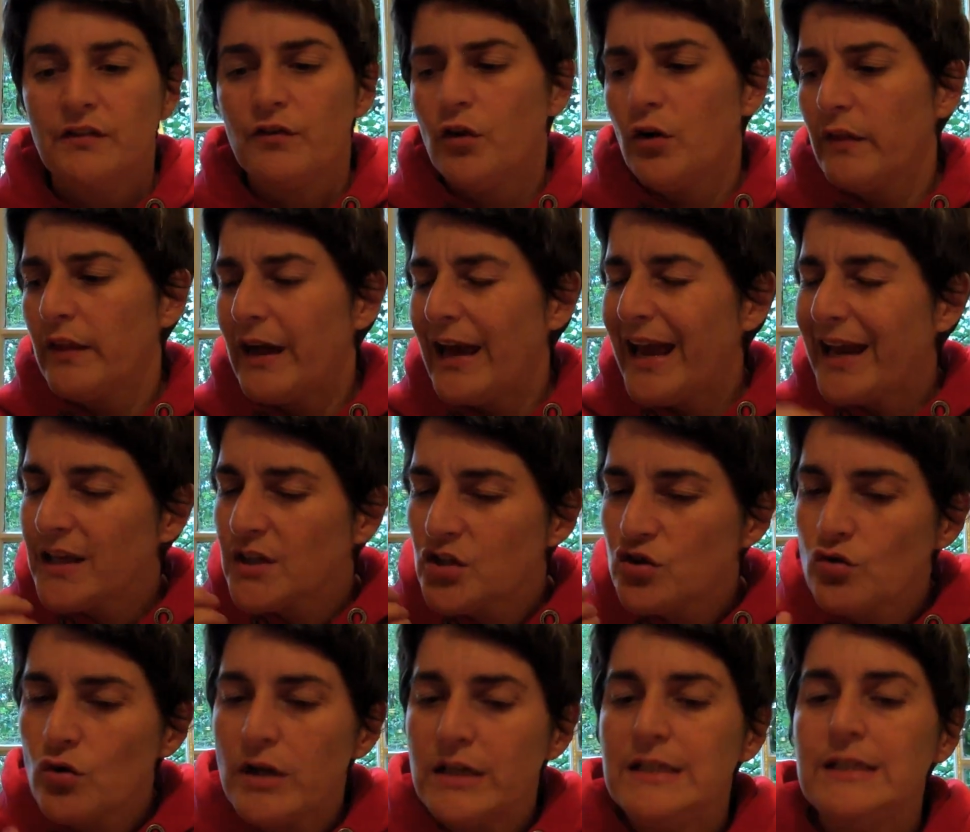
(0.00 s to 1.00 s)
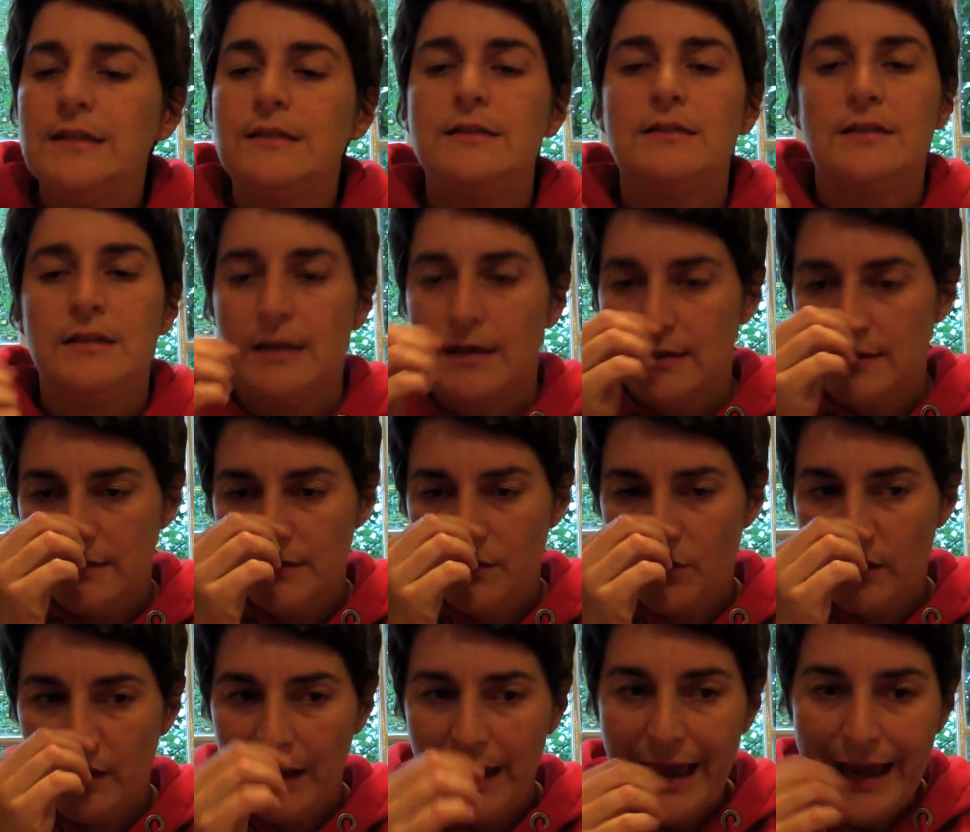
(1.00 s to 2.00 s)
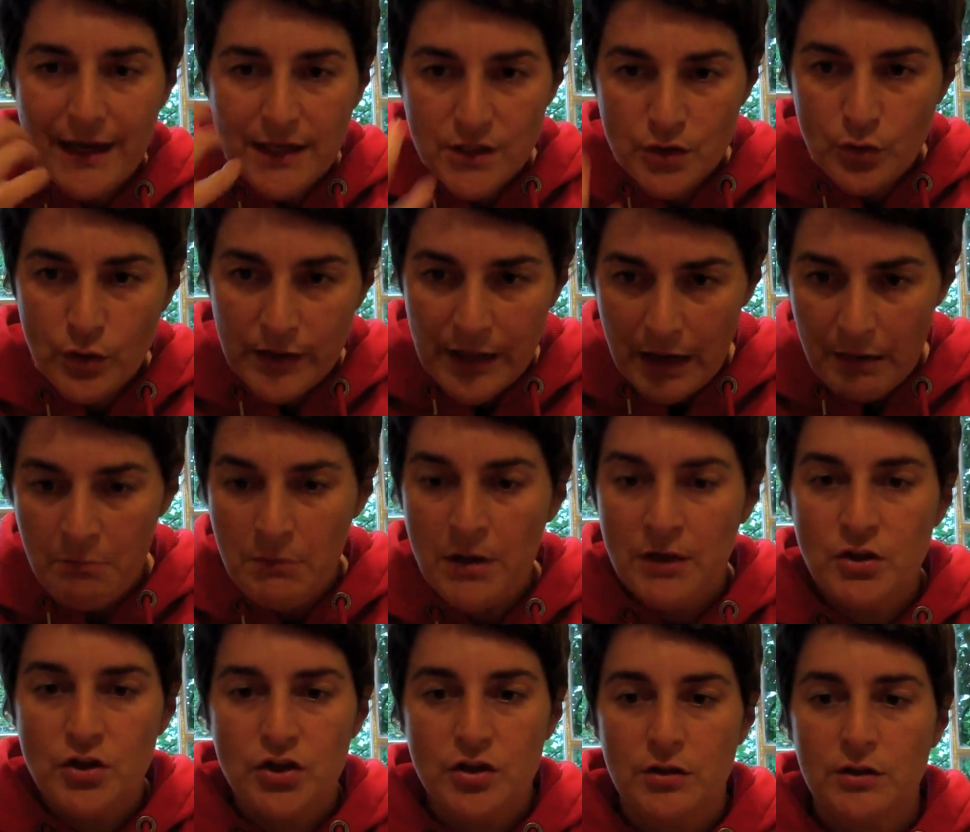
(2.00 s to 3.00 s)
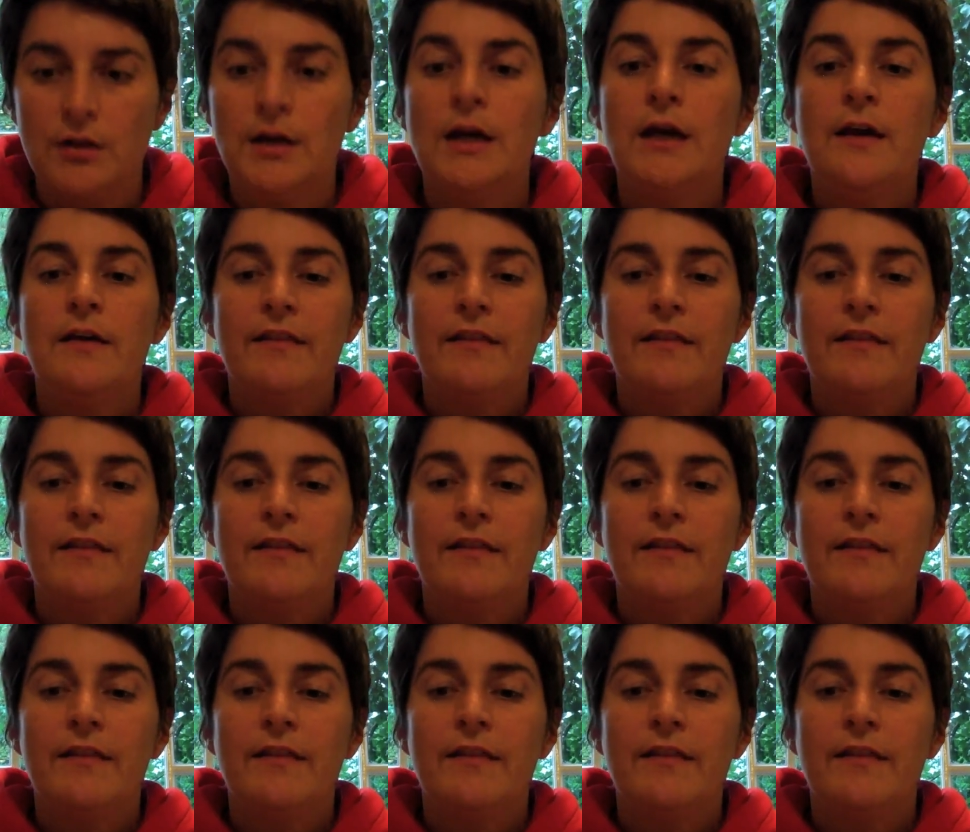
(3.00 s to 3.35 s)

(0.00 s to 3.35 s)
They've got that extra yeastiness. They've got that extra dimension,